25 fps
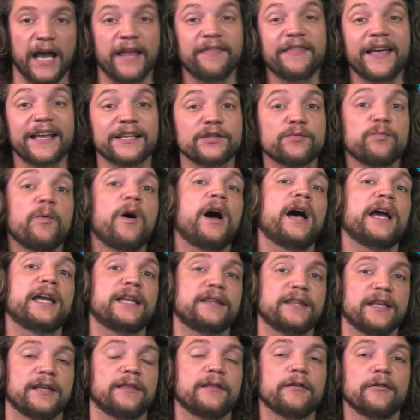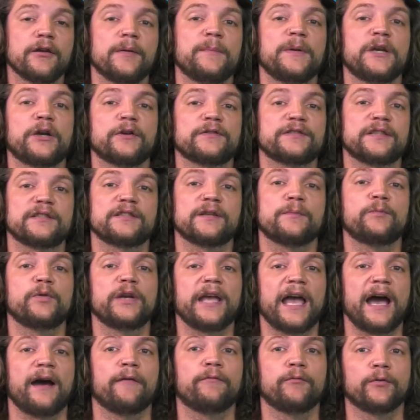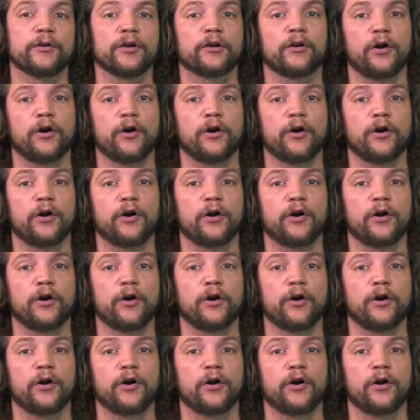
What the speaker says: And that's why in the Ethereum ecosystem, we have what are